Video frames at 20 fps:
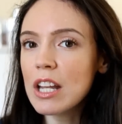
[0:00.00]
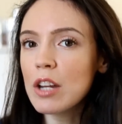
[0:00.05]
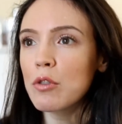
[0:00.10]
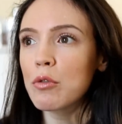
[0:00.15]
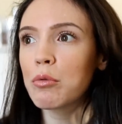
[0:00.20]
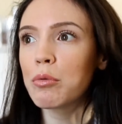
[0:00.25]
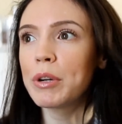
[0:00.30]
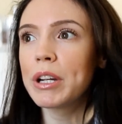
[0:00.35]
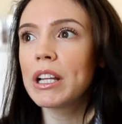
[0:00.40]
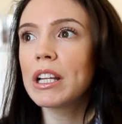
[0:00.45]
it
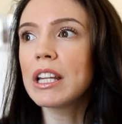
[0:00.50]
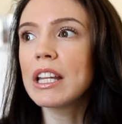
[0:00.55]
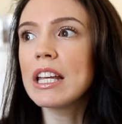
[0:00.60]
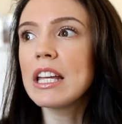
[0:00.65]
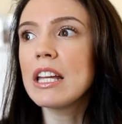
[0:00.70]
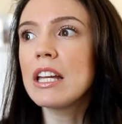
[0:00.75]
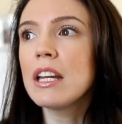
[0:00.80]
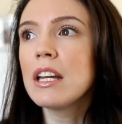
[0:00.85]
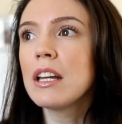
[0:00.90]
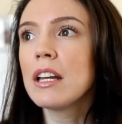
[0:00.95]

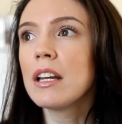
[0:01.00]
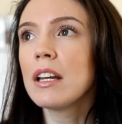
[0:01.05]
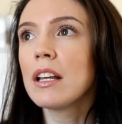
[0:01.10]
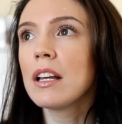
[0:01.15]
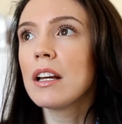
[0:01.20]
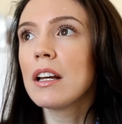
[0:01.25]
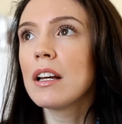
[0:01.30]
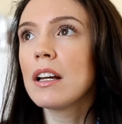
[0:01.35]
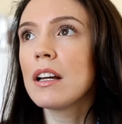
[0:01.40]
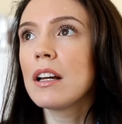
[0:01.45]
really
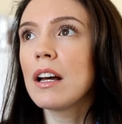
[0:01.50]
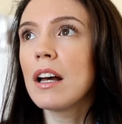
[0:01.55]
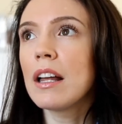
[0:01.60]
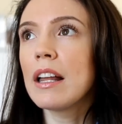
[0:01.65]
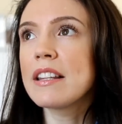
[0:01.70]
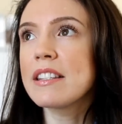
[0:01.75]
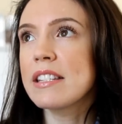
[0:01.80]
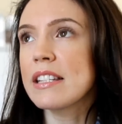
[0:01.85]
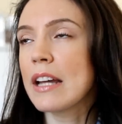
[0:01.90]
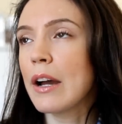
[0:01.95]

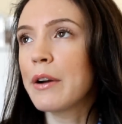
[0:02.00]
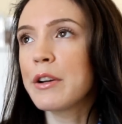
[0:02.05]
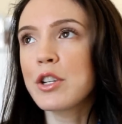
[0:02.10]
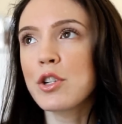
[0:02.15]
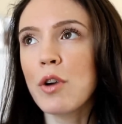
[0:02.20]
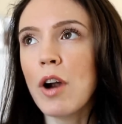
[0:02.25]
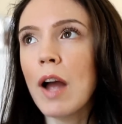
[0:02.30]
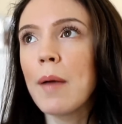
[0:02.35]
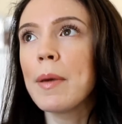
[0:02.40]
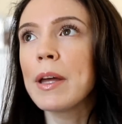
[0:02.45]
this is how I
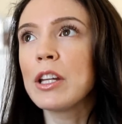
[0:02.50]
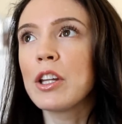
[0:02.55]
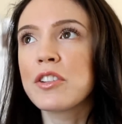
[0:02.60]
describe it.